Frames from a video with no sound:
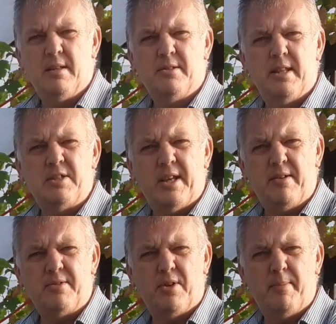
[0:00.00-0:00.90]
So this channel
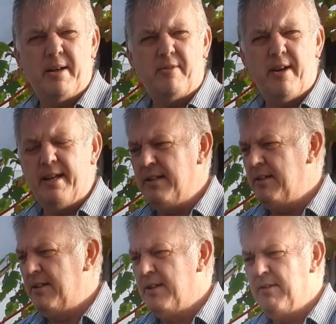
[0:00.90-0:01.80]
is all about growing
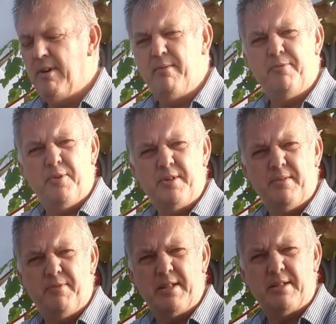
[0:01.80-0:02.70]
fruit
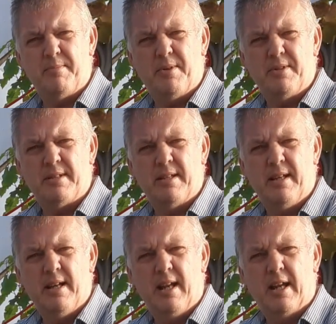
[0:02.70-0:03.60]
and vegetables,
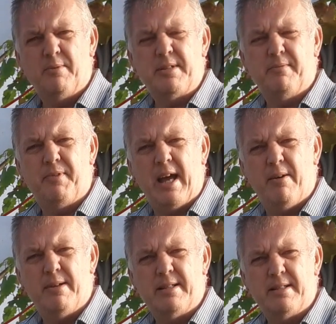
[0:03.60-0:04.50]
along with some
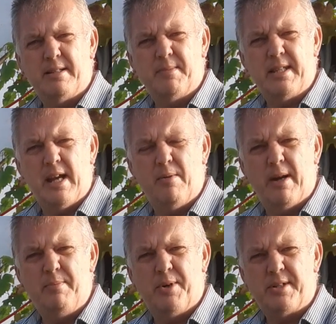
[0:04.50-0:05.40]
flowers and some
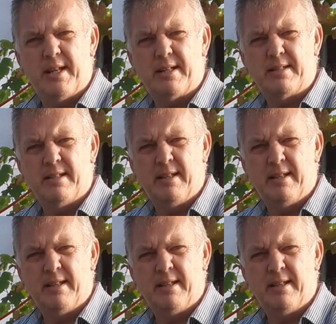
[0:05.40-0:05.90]
DIY projects.